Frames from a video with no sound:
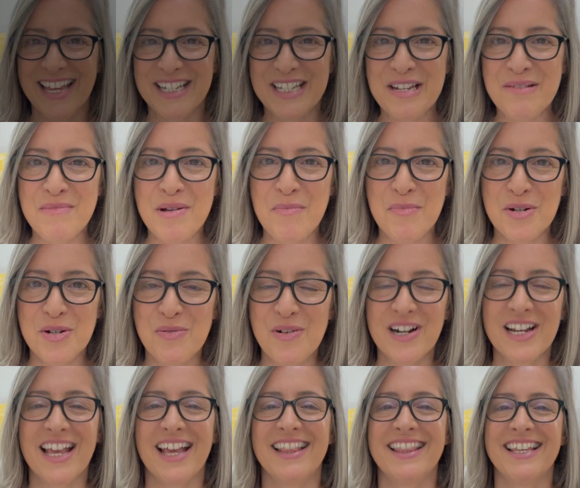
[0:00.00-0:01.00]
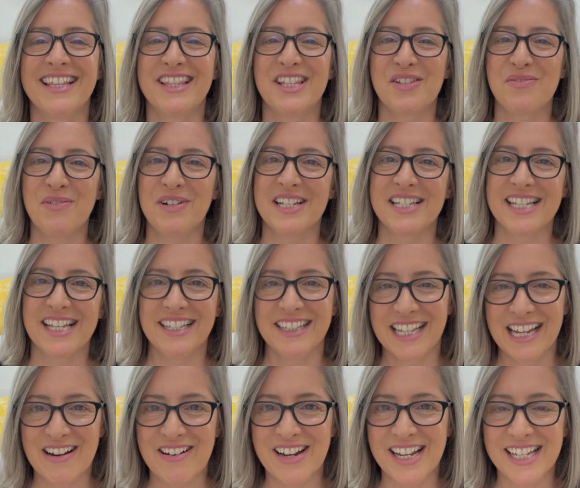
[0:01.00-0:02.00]
Tip number 20, I think this one is
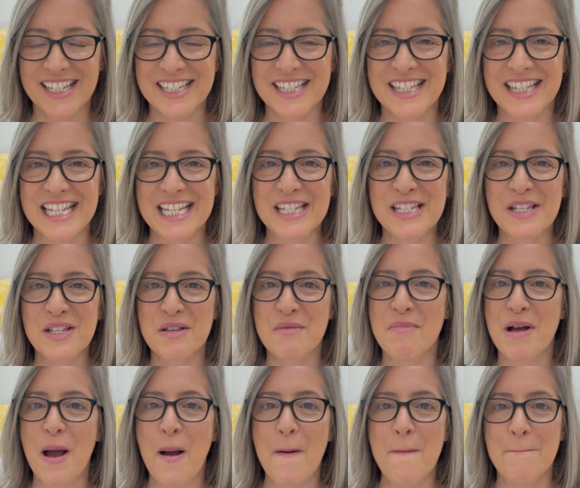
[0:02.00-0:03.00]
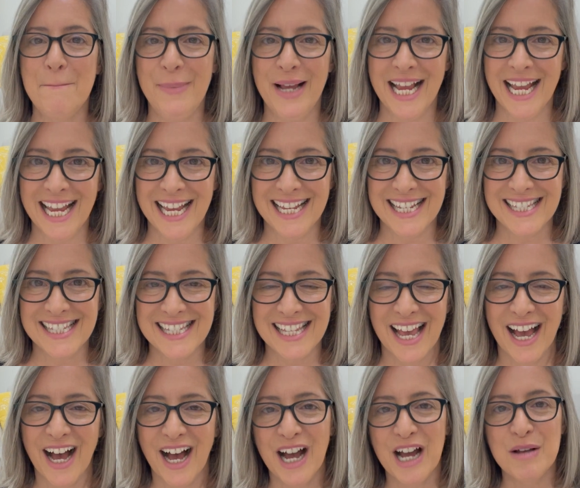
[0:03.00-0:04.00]
hilarious. This is about pace.
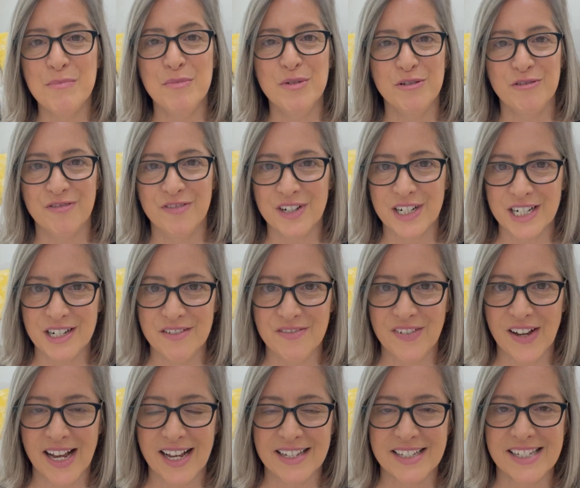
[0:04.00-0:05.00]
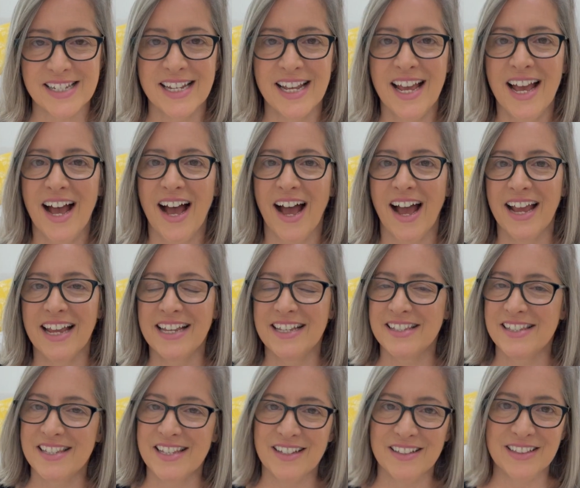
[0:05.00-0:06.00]
I move very fast. I can
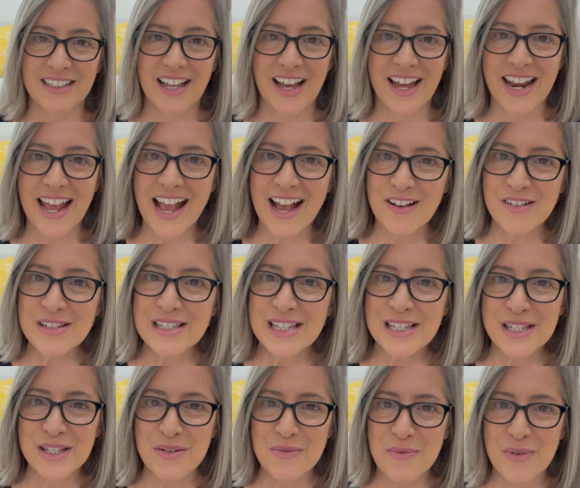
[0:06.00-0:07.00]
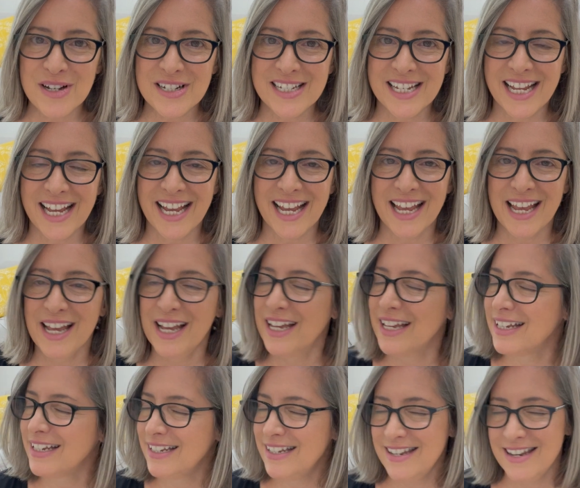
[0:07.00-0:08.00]
see a lot of houses in one day,
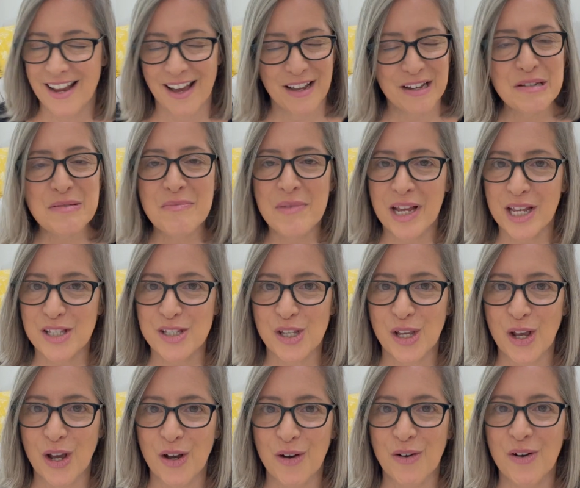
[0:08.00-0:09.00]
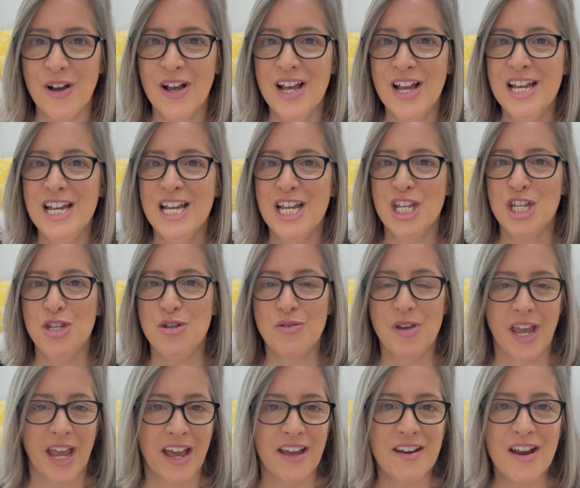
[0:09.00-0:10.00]
not in Mexico. You
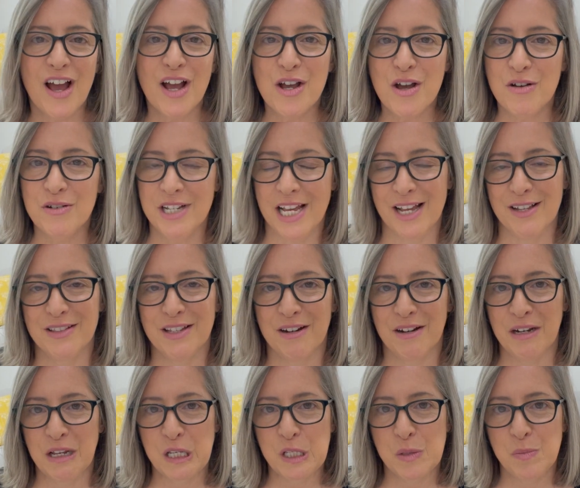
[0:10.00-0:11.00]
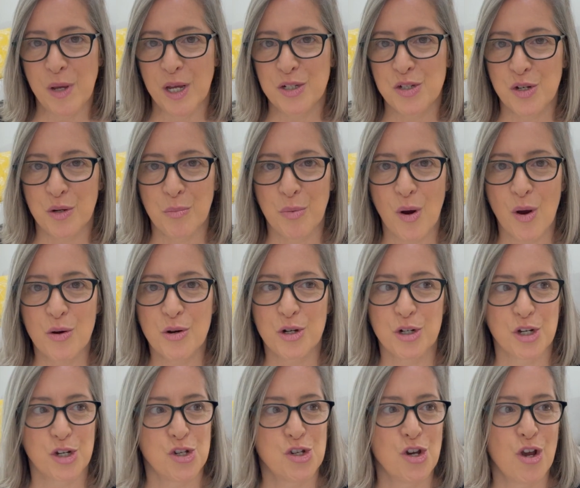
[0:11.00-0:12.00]
cannot go down there and expect your broker
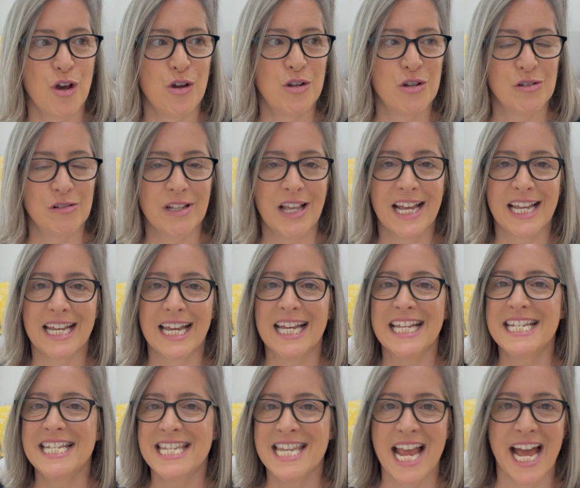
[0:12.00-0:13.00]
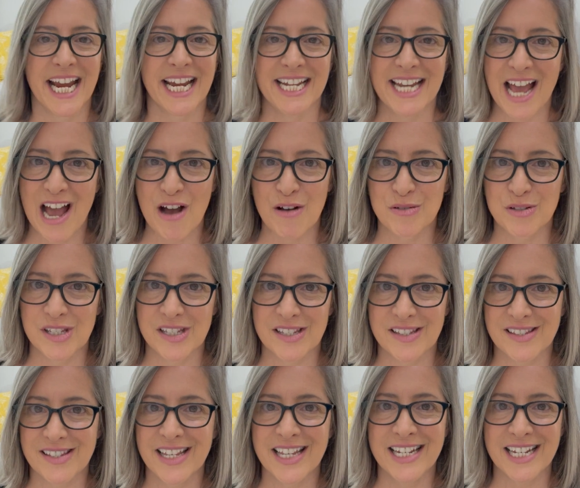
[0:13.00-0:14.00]
to show you like 9
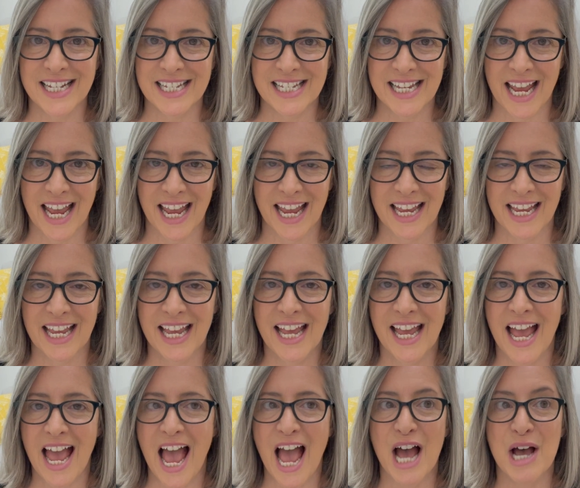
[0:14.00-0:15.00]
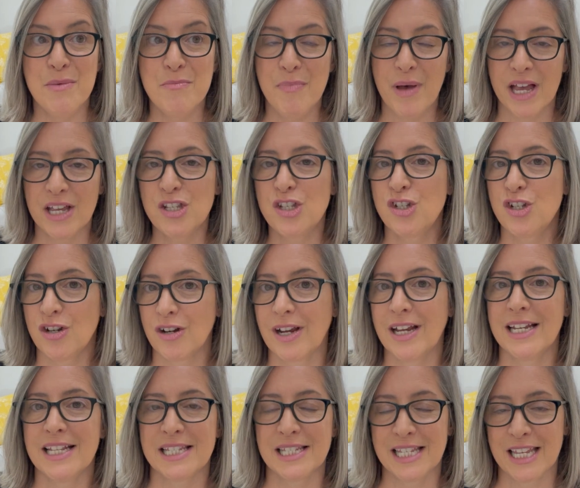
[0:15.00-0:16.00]
houses in a day. At best, you're
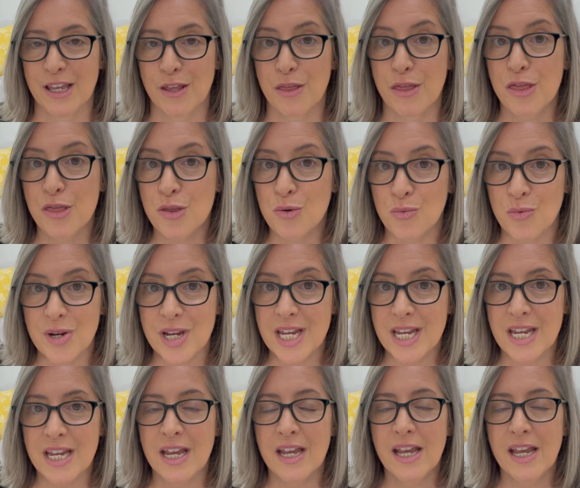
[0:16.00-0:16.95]
gonna see 3.